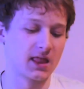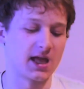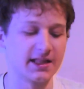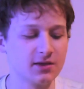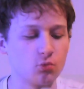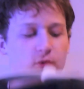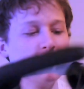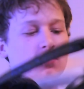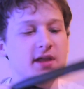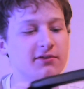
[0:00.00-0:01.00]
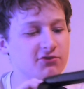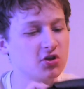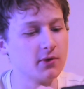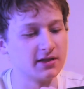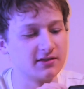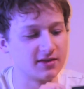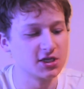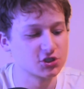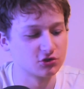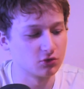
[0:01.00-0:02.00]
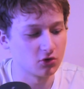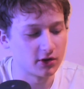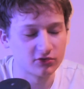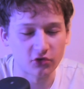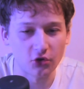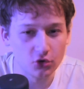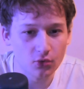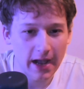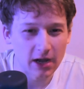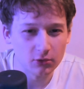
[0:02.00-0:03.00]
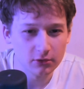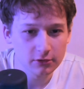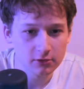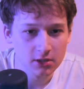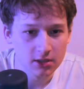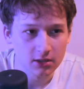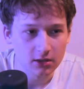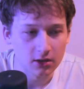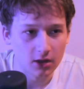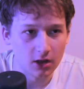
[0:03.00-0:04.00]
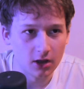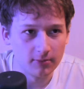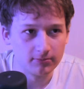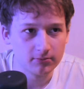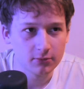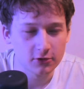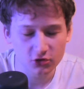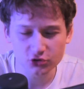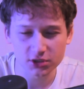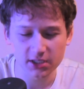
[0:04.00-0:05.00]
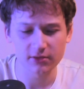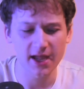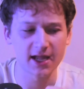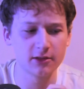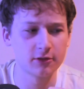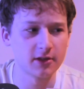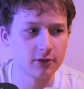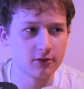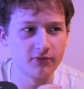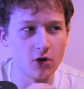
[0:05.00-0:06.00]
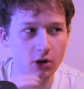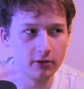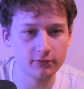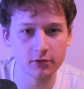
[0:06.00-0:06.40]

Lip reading: And it will give you an additional like 2 hours. So usually the headset survives,